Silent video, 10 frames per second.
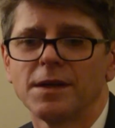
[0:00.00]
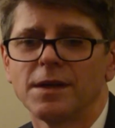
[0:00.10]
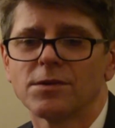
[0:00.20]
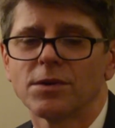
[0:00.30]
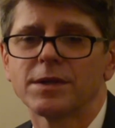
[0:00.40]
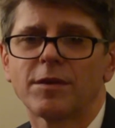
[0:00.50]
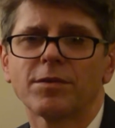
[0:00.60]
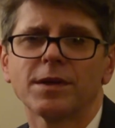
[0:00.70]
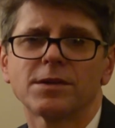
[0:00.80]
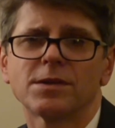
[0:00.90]
It's all
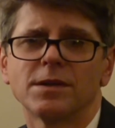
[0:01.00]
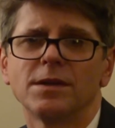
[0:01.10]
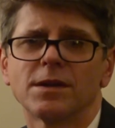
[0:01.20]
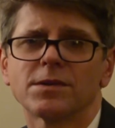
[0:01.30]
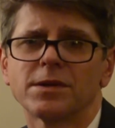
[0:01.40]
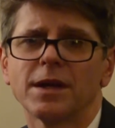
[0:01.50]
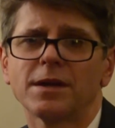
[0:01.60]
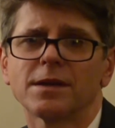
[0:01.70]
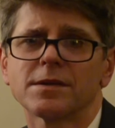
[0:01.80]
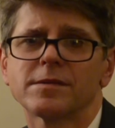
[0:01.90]
definitely
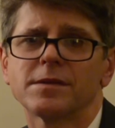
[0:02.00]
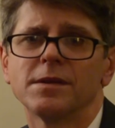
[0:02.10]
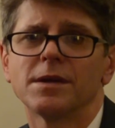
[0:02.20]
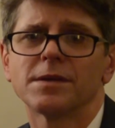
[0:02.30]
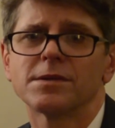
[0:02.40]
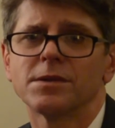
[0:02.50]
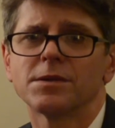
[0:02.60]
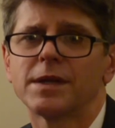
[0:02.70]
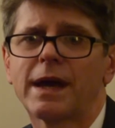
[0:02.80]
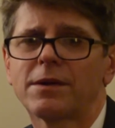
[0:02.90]
shaken us. There's
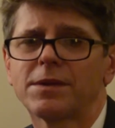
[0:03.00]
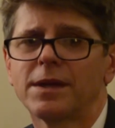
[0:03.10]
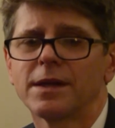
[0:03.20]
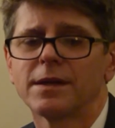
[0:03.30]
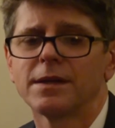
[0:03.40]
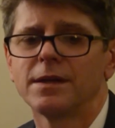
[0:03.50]
no doubt that